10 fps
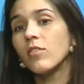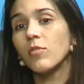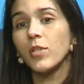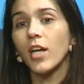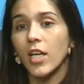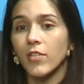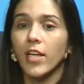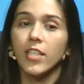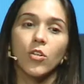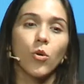we are
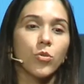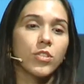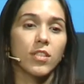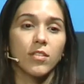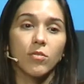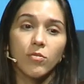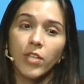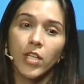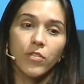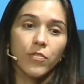already coding
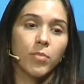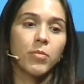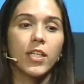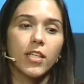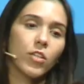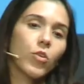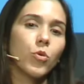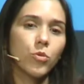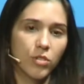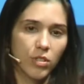very familiar
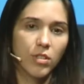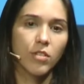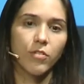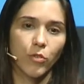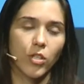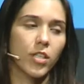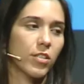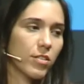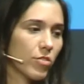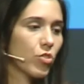code for
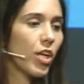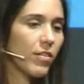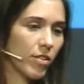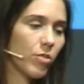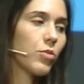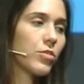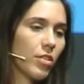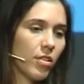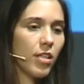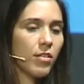us, Java code
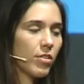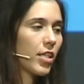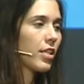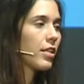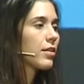already.